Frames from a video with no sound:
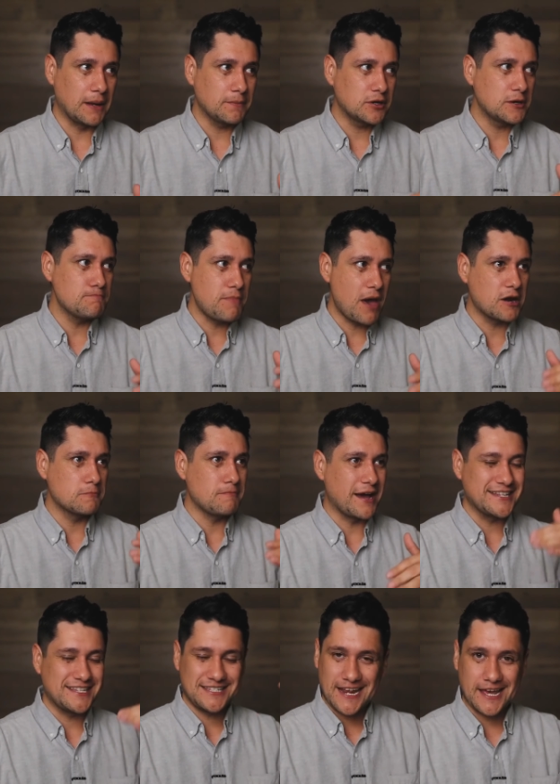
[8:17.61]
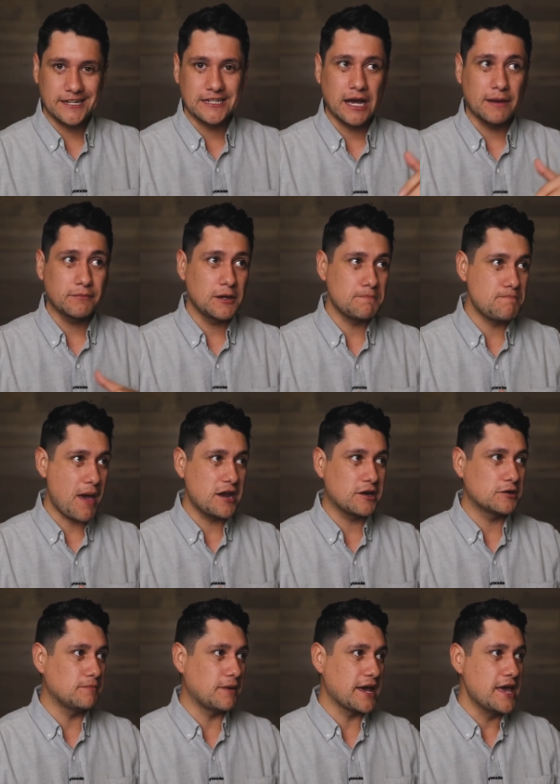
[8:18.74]
I'm going to better my standing. I'm going to
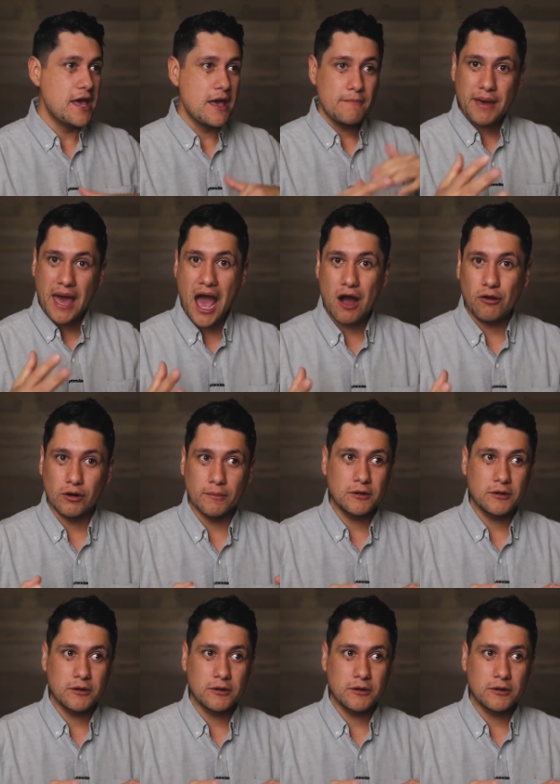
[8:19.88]
better my power.